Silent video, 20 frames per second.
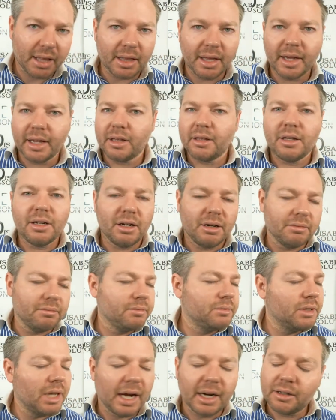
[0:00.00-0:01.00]
Like, you know,
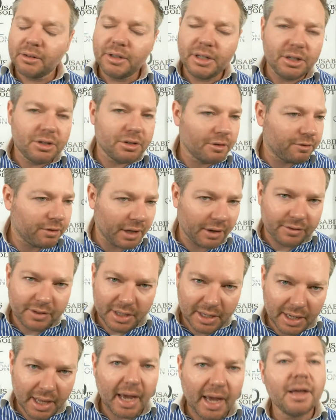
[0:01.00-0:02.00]
I don't need your fluff
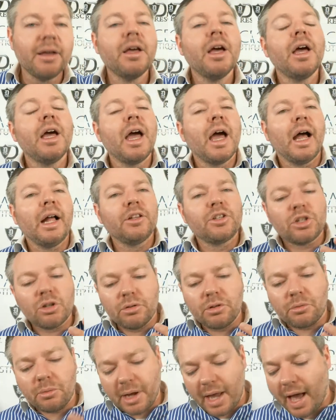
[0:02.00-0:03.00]
today. And so
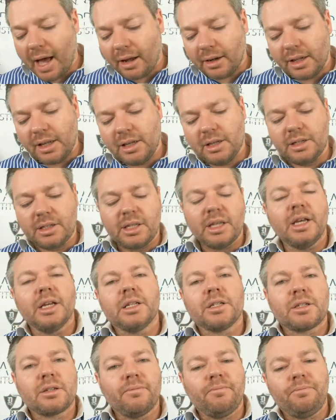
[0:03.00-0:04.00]
the reality is
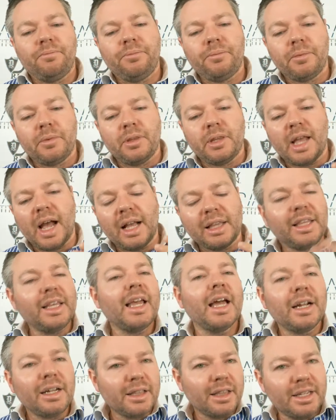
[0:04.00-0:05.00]
this, at the
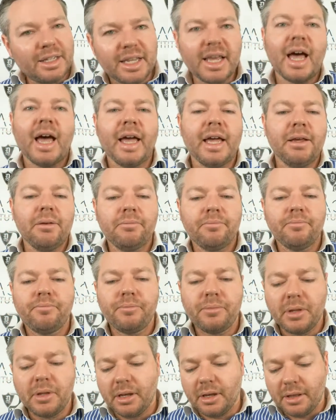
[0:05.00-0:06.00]
end of the day,
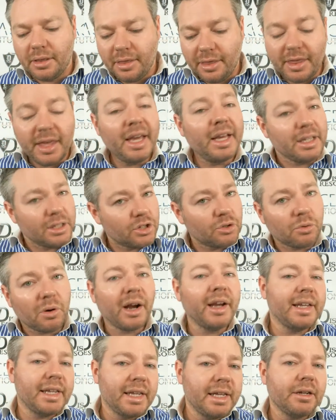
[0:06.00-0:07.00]
this
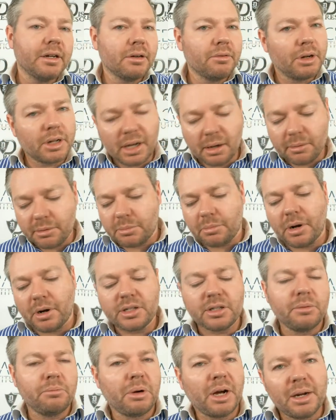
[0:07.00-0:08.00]
right here, when it comes to
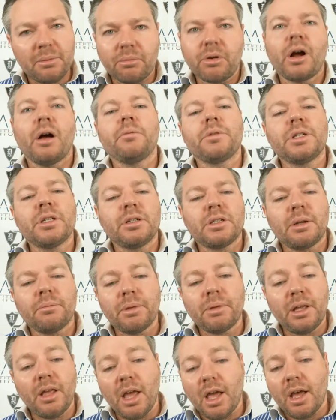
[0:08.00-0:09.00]
President Biden promising
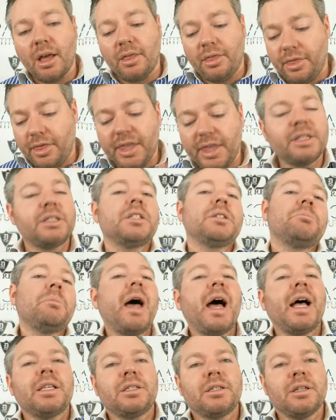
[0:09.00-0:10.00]
something, this is
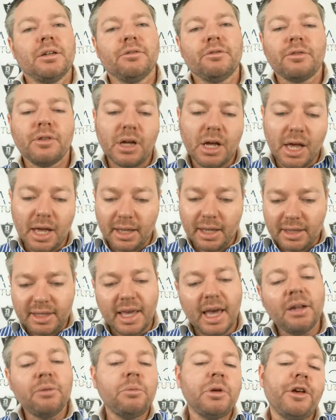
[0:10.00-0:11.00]
massive.
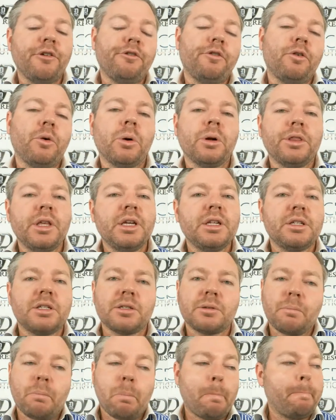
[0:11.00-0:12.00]
Can we afford
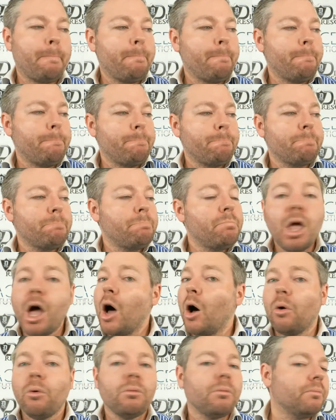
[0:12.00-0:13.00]
this?
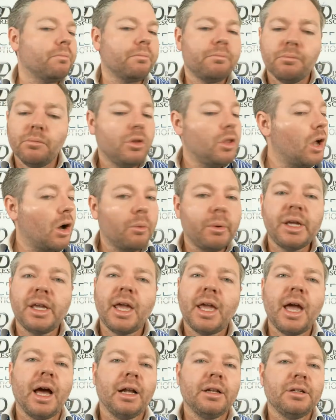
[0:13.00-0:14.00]
No, no, we
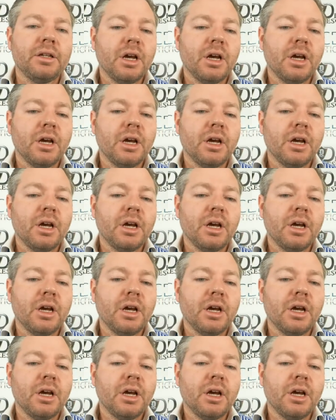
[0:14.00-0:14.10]
can't.